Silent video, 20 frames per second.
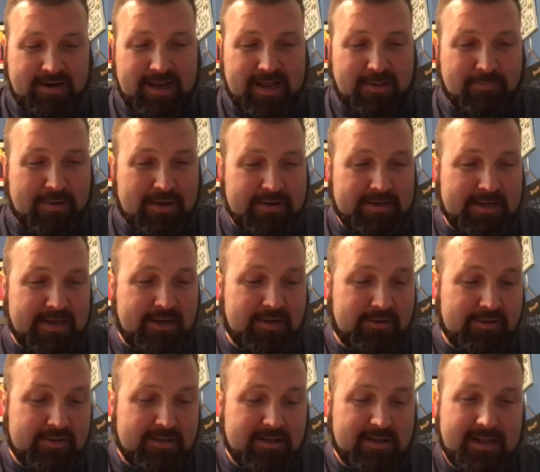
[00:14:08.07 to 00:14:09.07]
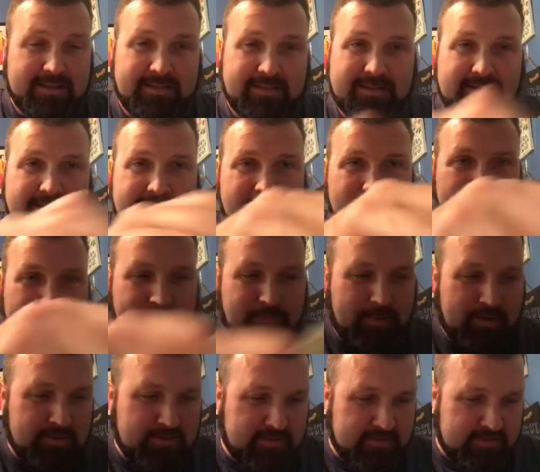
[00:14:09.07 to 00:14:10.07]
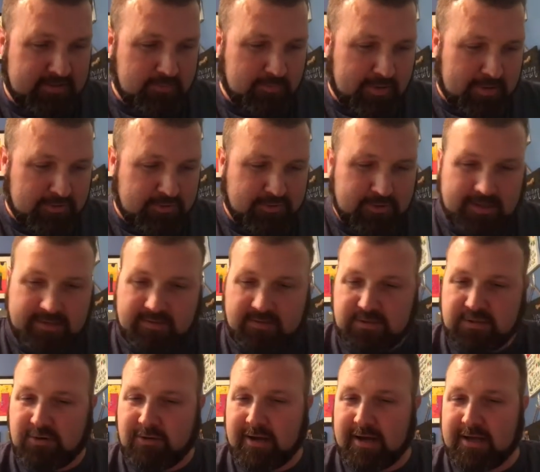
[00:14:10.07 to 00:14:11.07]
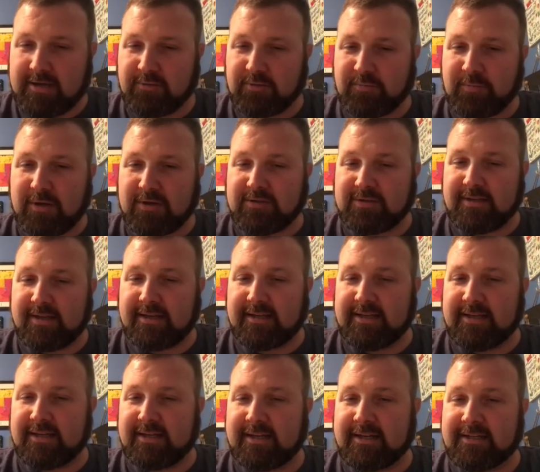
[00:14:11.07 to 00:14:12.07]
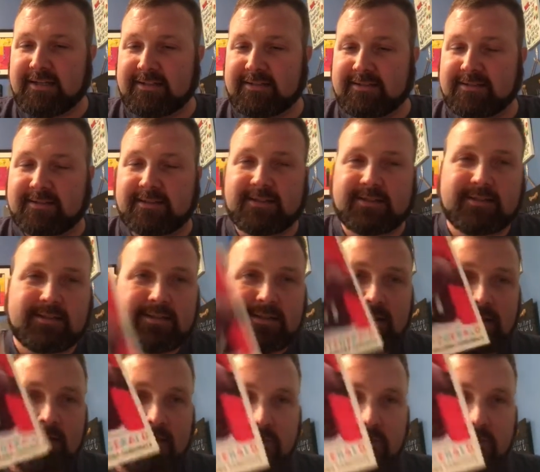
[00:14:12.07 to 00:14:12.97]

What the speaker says: by now. I think somebody posted something about trading the Joe Adams. Post that again. I didn't see it. We